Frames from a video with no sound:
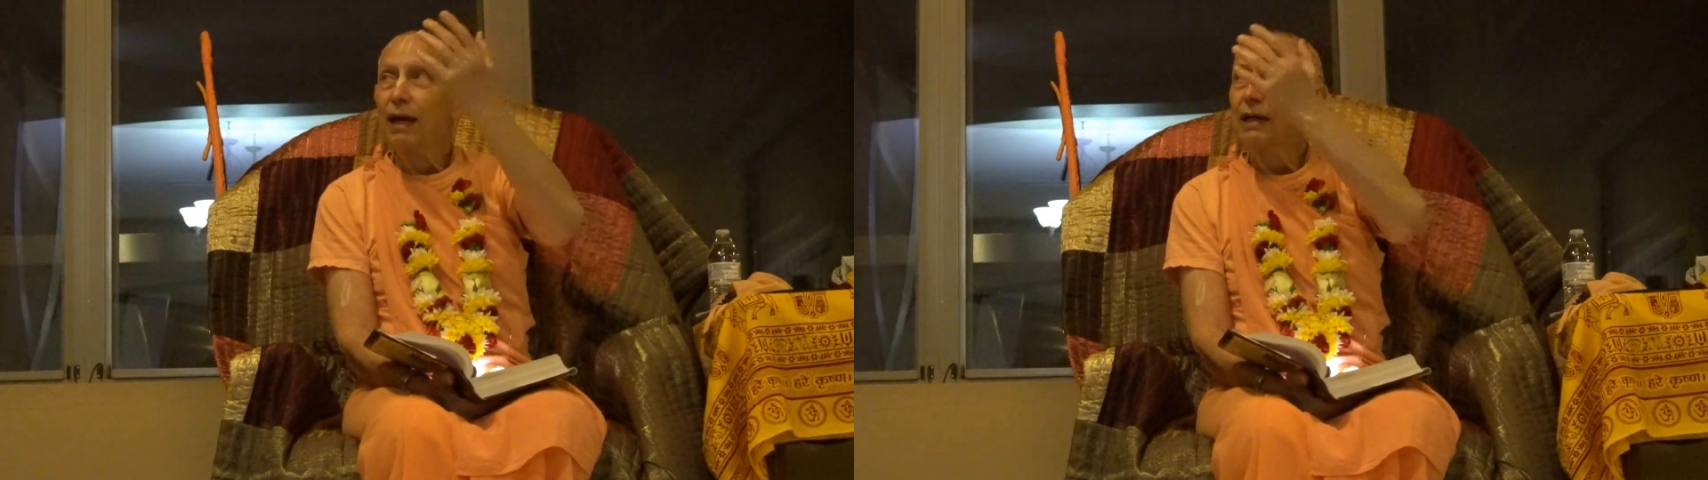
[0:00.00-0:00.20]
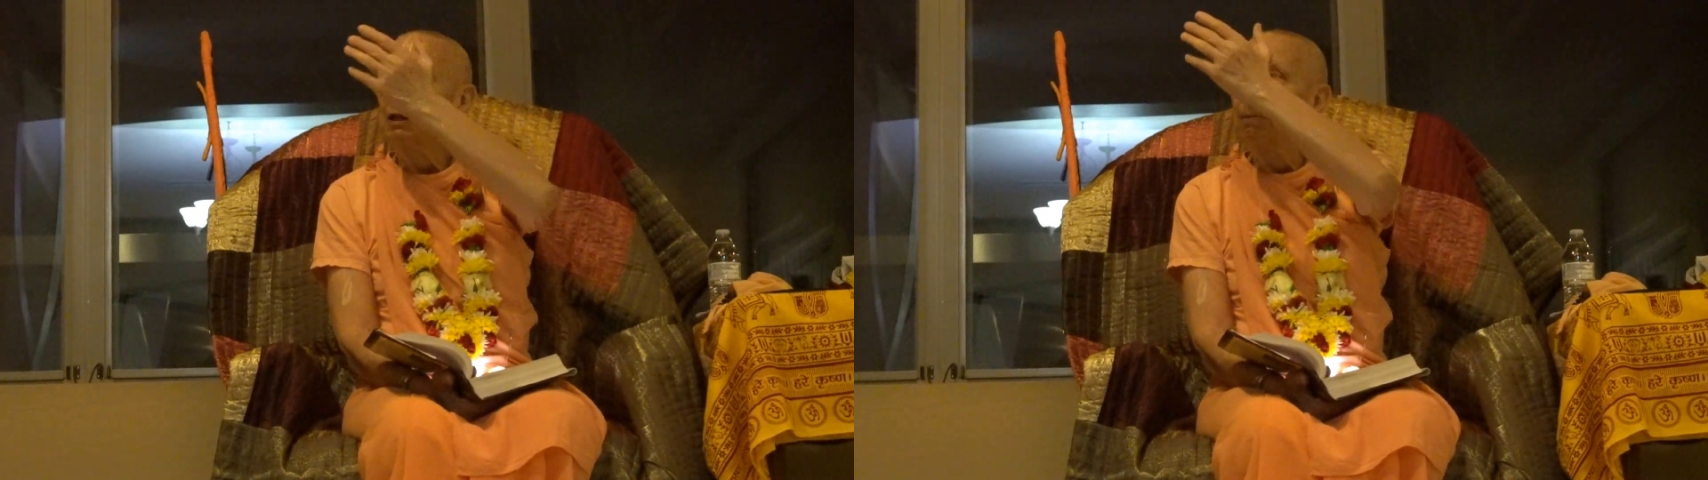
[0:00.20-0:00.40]

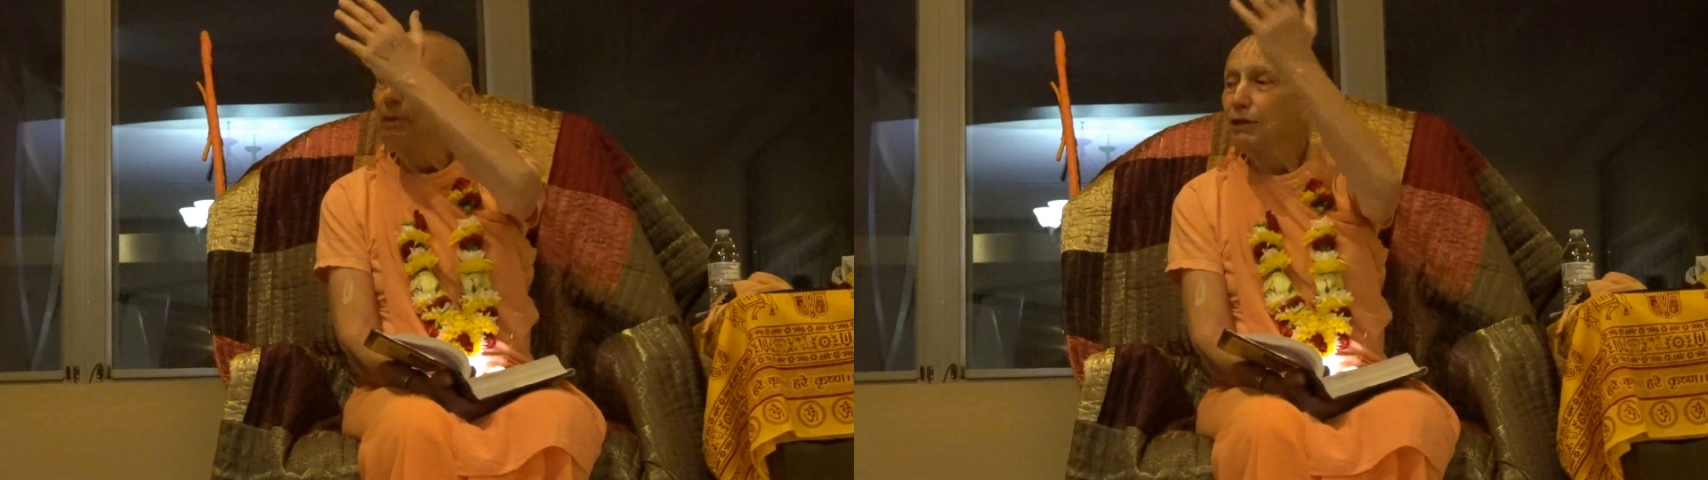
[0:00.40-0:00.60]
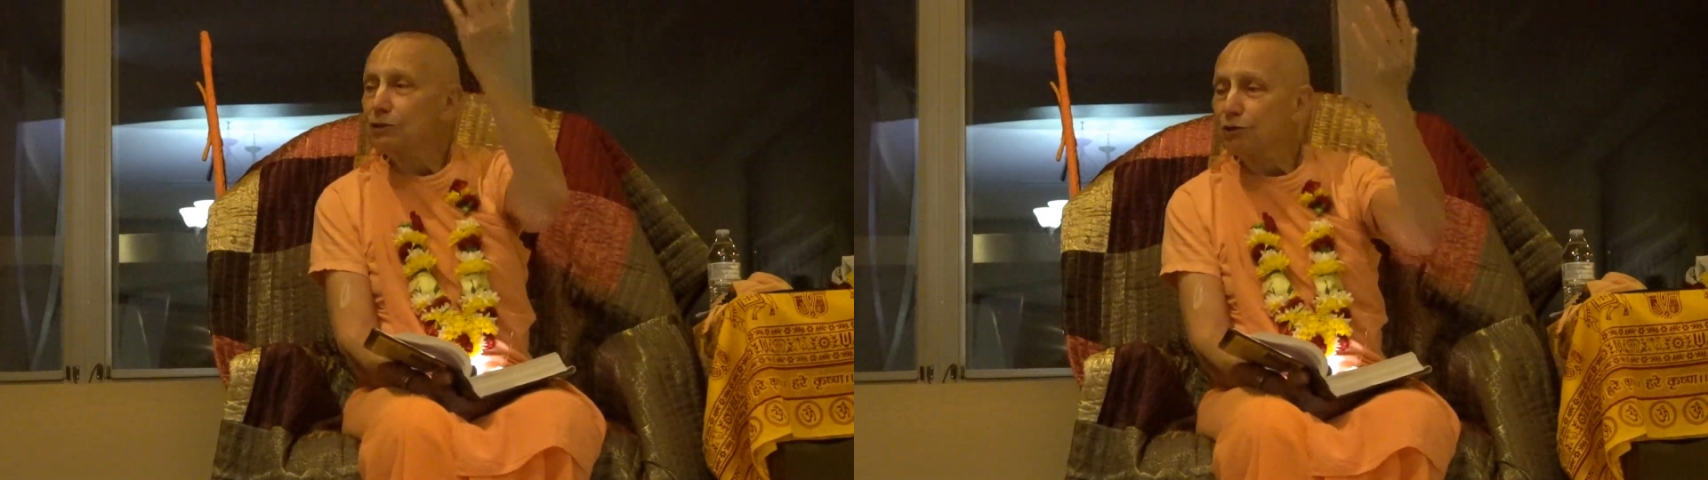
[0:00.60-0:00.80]
in the
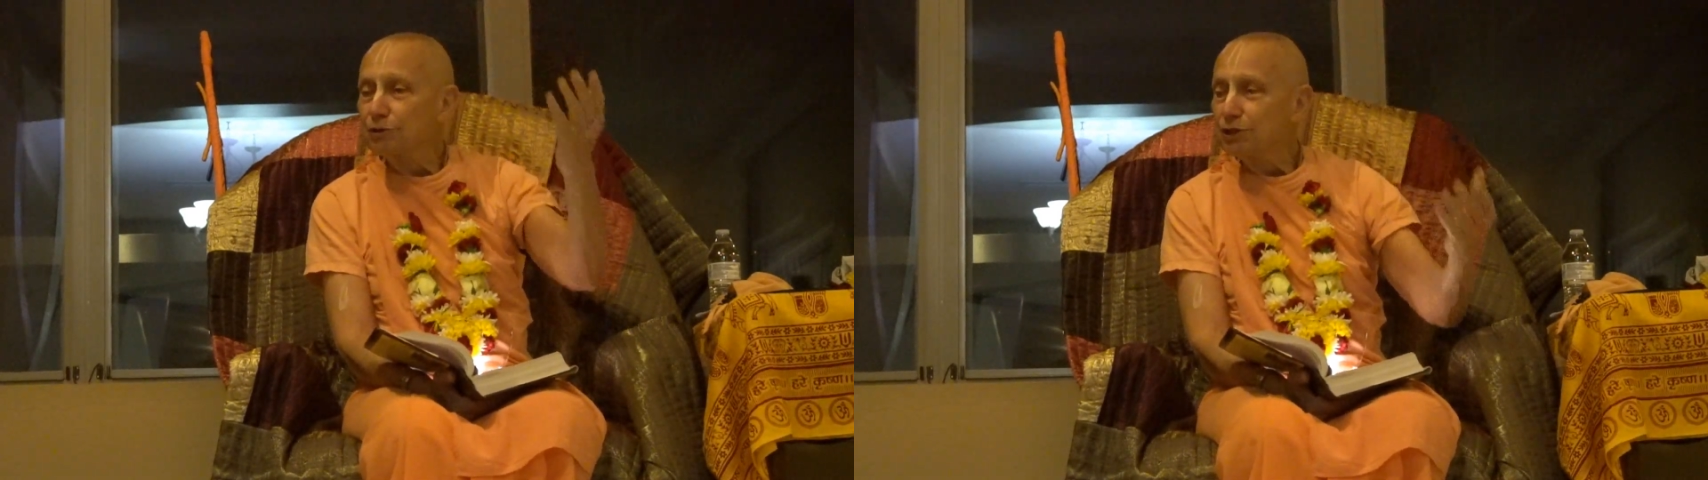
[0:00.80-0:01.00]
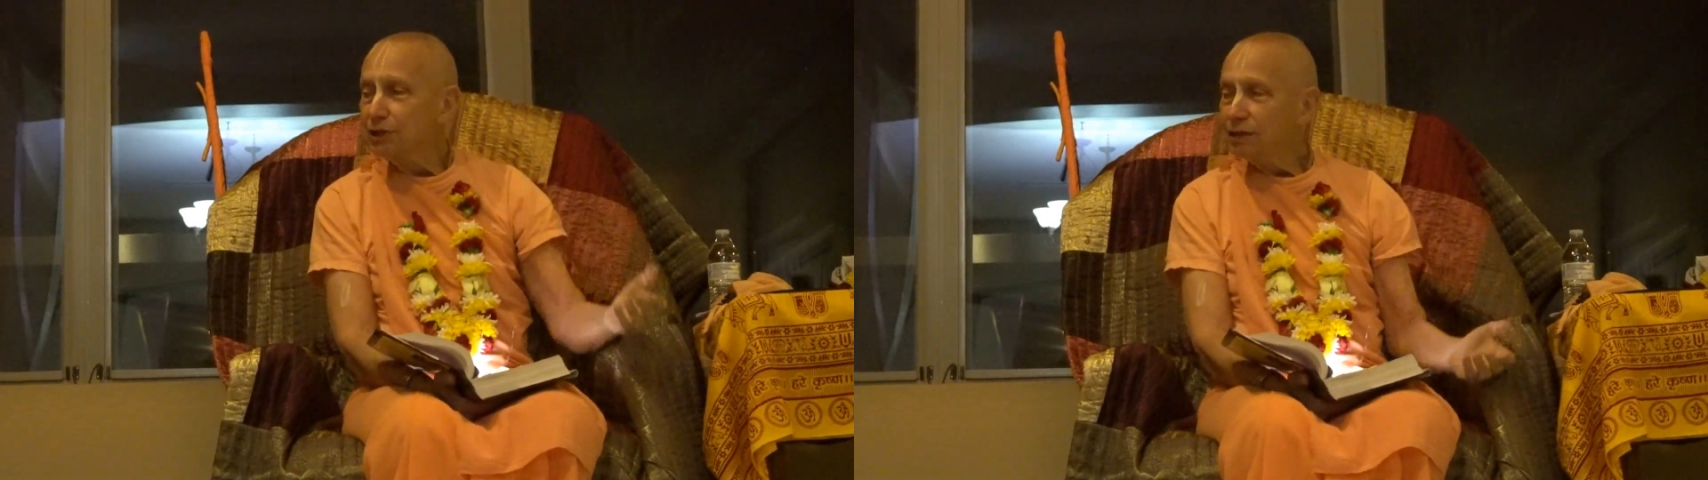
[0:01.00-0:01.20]
pictures,